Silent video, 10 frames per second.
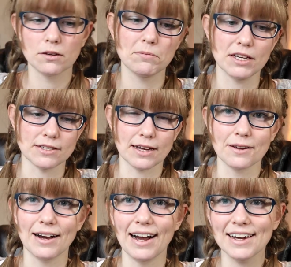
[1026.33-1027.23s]
Because
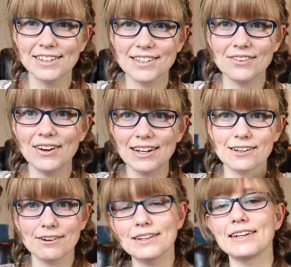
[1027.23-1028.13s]
I actually read it
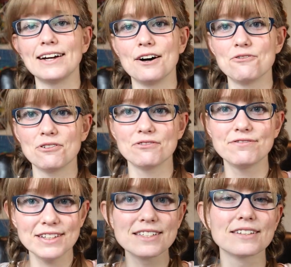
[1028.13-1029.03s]
quickly enough,
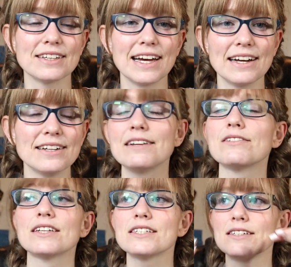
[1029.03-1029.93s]
physically. I didn't
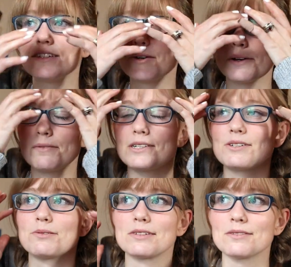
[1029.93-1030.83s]
even listen to it, which
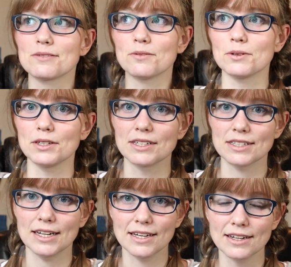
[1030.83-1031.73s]
is really
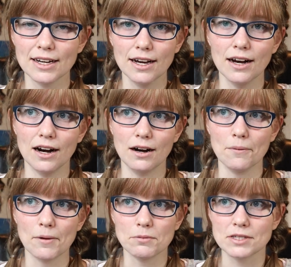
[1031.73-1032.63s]
exciting.
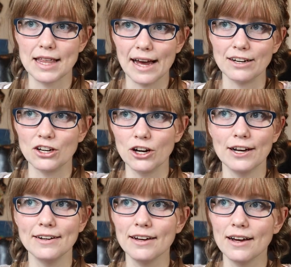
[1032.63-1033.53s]
It was that
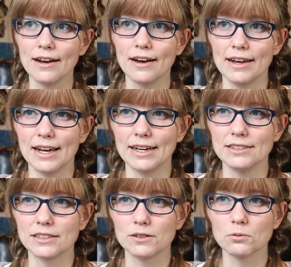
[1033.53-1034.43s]
good.
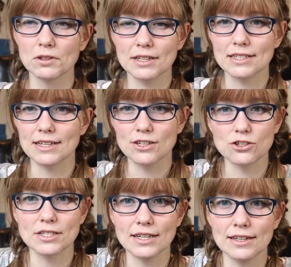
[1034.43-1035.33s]
And really, it's
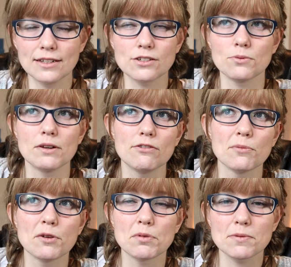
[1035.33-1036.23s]
interesting to read
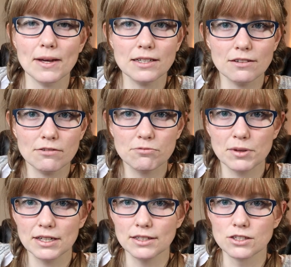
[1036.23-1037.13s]
from her perspective,
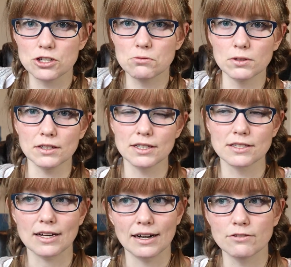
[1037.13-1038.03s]
because she really
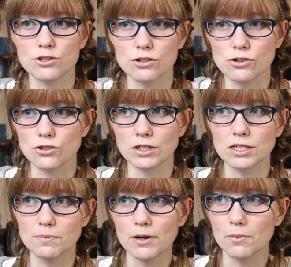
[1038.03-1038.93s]
is kind of a social
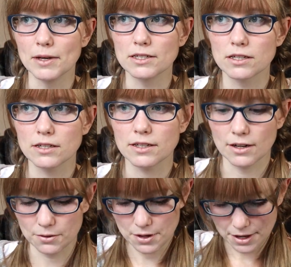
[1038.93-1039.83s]
experiment. You
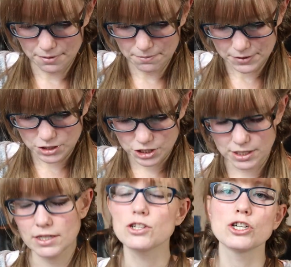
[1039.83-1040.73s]
know,
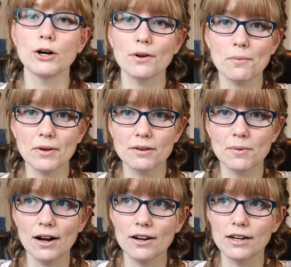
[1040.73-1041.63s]
she showed up in
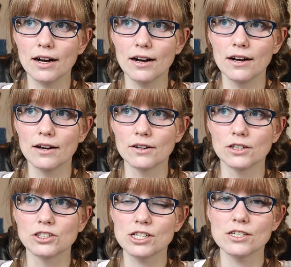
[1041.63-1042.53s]
America,
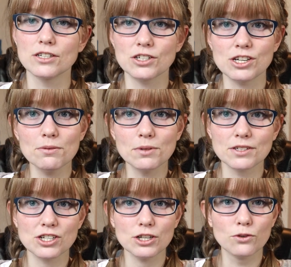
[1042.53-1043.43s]
or
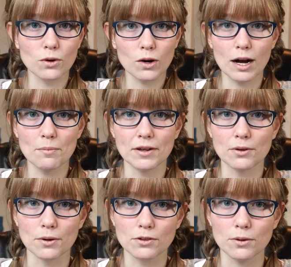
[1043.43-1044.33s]
she grew up in
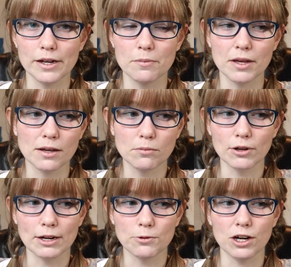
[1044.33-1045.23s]
North Korea being
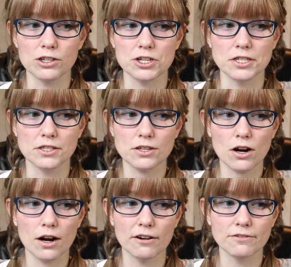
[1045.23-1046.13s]
brainwashed and
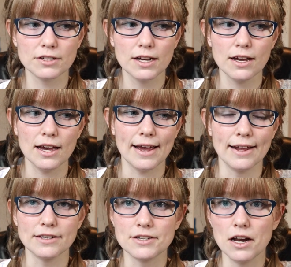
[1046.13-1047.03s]
starved,
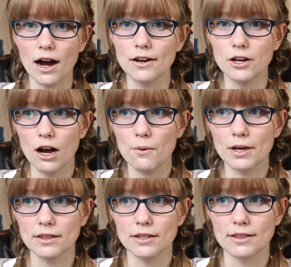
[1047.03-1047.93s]
and not
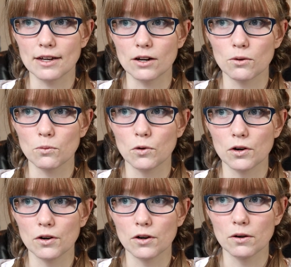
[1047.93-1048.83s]
knowing that there
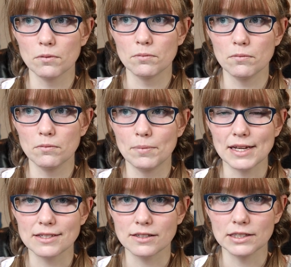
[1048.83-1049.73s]
were
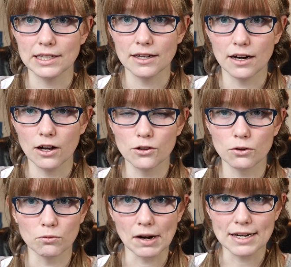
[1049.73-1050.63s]
basically
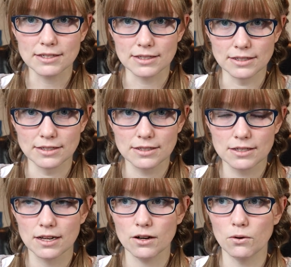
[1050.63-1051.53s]
other
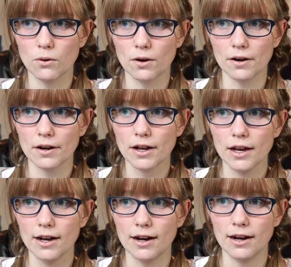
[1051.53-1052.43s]
races, or
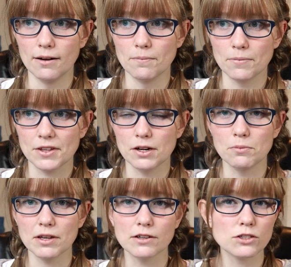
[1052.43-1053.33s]
you know,
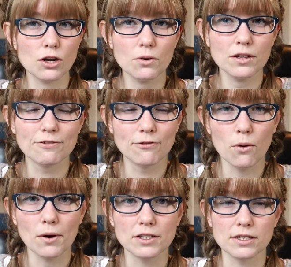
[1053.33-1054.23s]
being totally
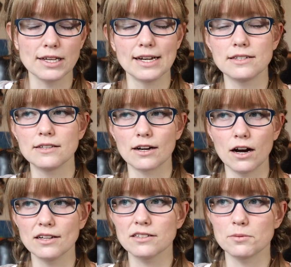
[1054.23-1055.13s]
foreign to the
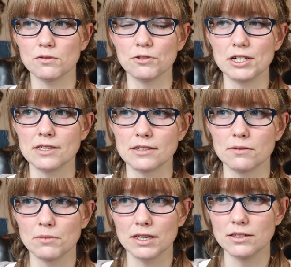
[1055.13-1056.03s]
concept of
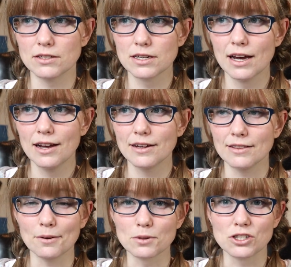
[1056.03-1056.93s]
racism, because
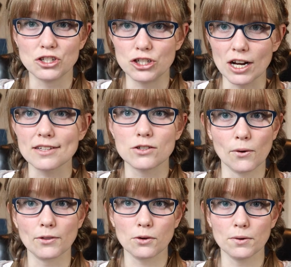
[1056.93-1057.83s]
there was just
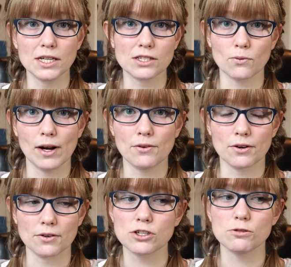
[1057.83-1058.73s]
North Koreans around
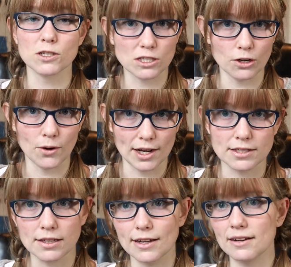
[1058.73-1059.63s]
her. She was so
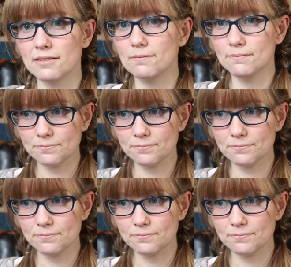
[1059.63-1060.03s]
isolated.